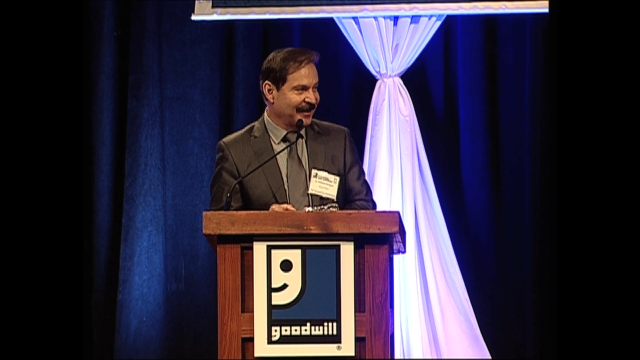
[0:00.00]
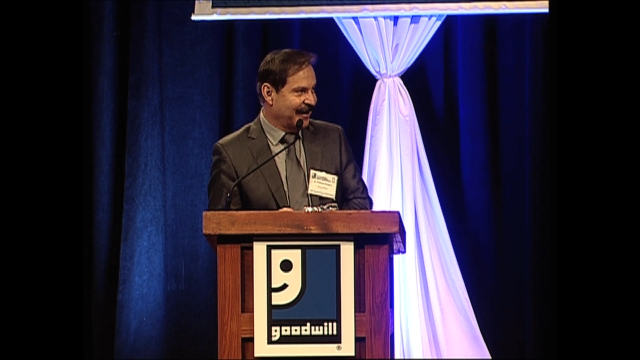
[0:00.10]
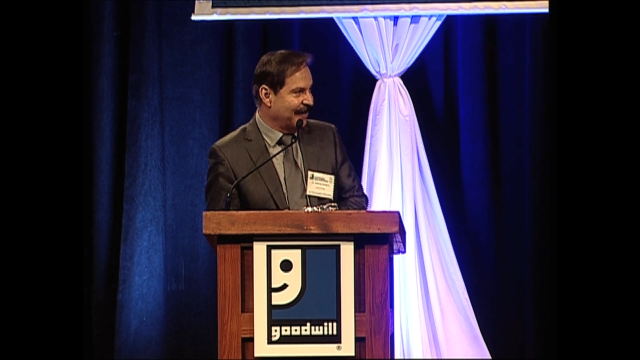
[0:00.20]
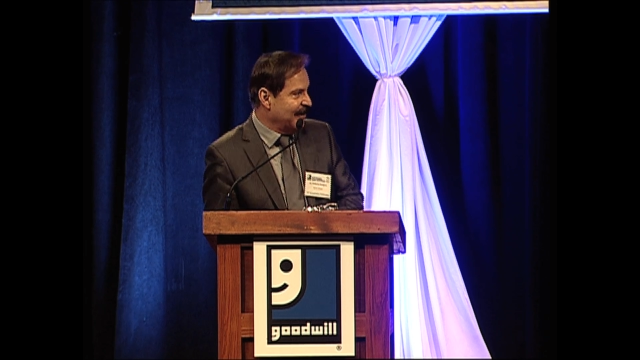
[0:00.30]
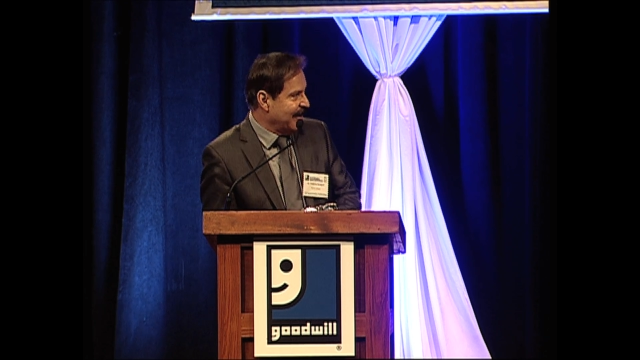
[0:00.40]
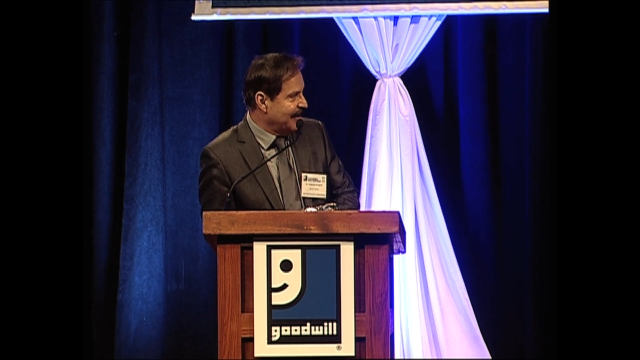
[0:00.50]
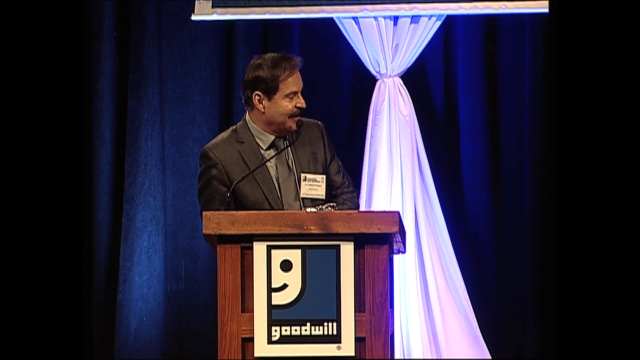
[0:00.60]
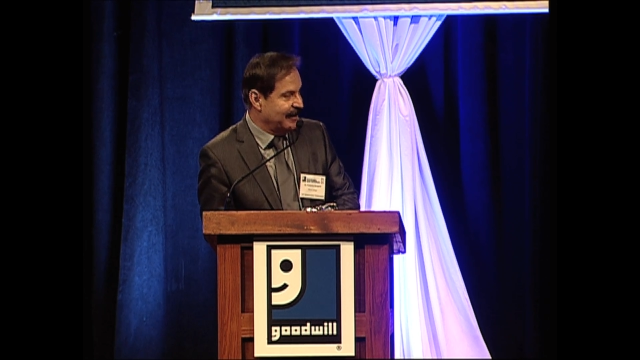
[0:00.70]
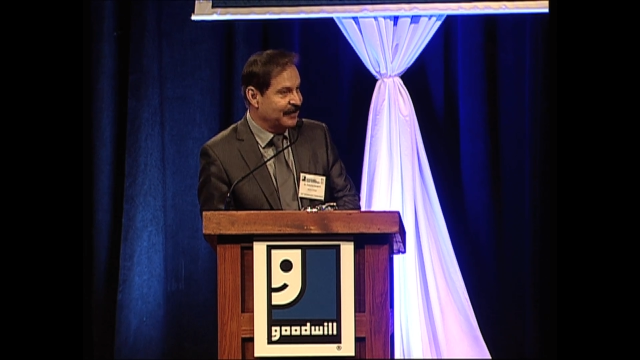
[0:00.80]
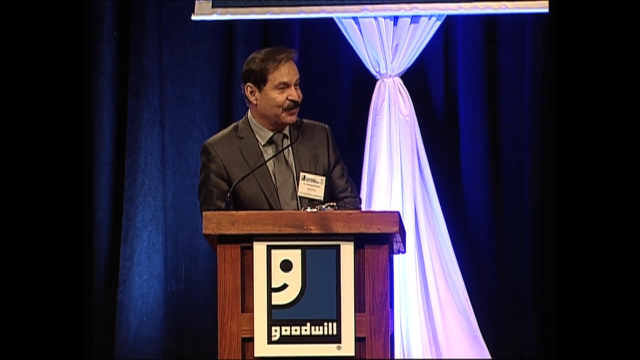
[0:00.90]
Kevin, get
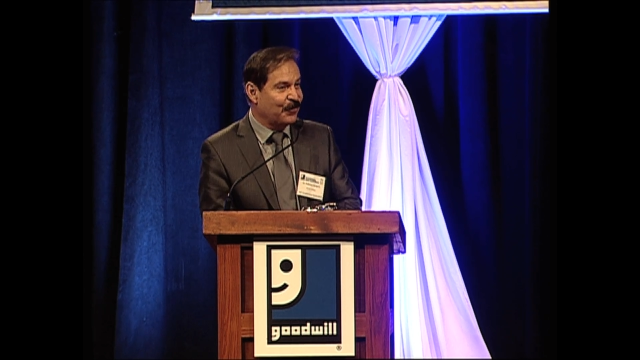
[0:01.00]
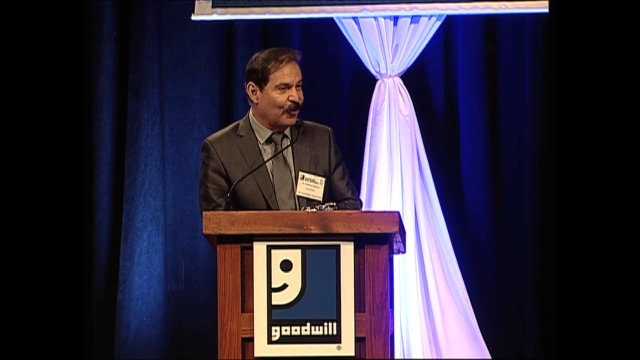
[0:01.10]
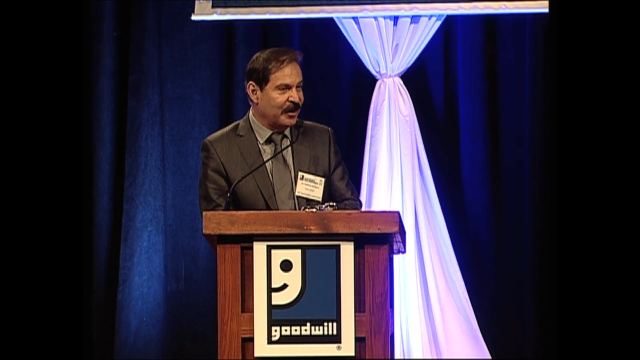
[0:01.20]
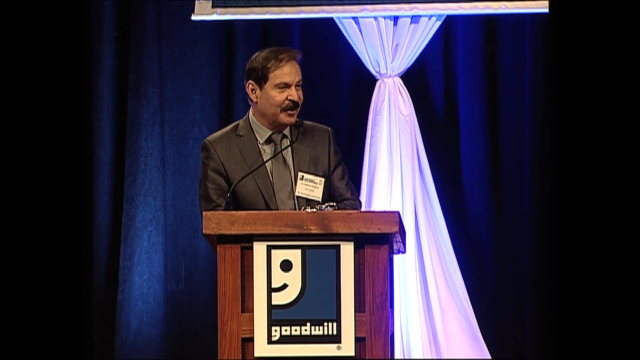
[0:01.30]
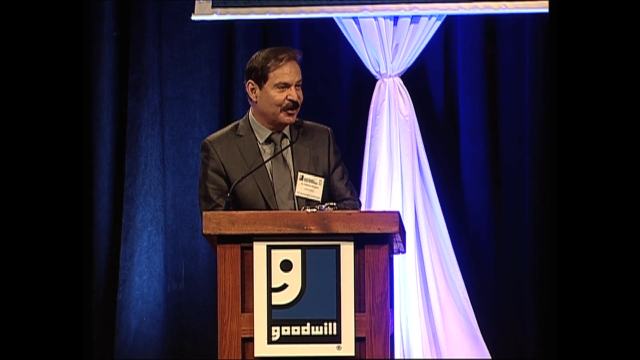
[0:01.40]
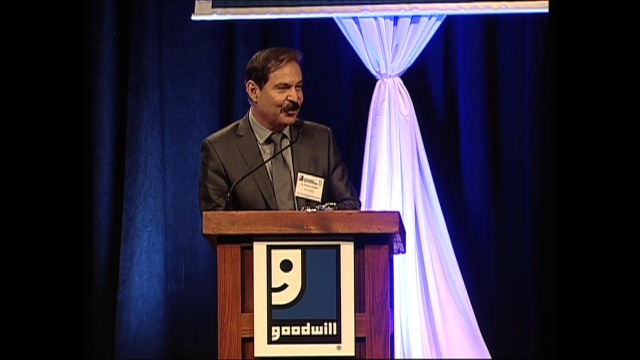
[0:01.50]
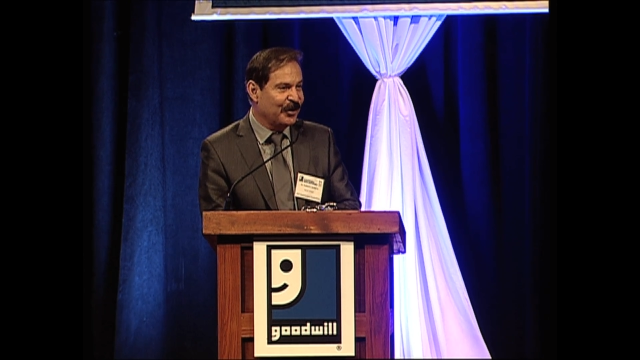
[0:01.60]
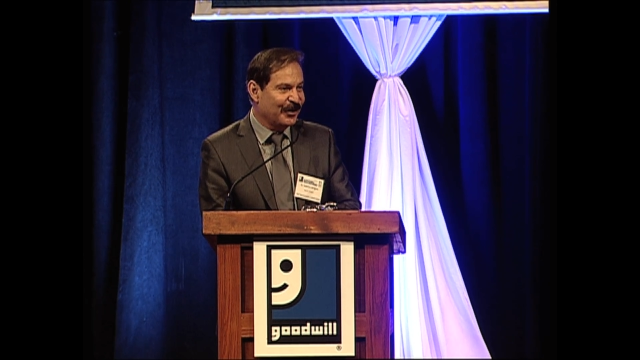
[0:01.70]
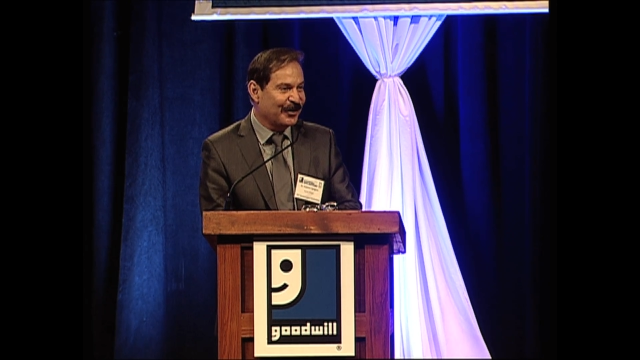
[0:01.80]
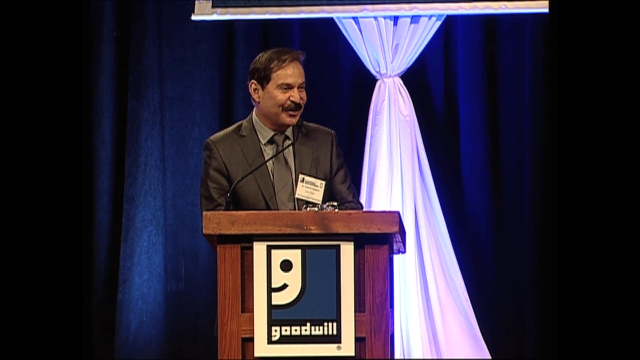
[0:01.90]
this, 42
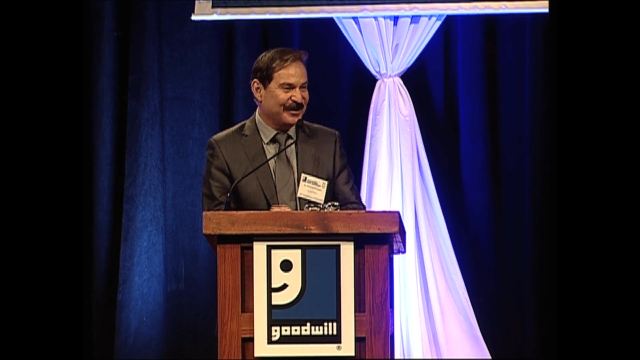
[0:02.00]
years,